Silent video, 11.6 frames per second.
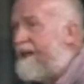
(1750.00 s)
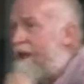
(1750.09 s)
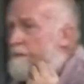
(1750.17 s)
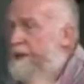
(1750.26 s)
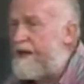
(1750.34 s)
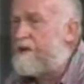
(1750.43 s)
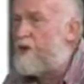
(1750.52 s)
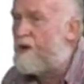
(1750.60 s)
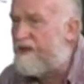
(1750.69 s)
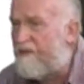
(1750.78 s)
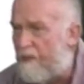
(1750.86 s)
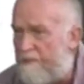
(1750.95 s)
Peter, don't
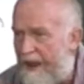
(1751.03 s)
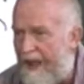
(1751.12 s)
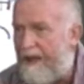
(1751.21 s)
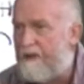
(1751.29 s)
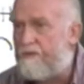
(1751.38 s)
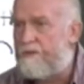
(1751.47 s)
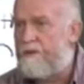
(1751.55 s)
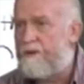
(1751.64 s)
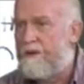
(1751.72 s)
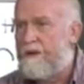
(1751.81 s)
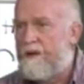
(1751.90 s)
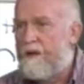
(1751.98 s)
give up now.
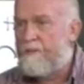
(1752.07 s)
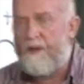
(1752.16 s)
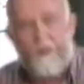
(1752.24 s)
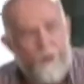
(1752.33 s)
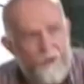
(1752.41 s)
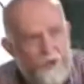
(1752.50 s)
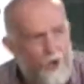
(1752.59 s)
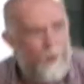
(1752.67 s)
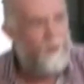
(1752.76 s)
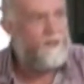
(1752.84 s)
Peter, don't throw in the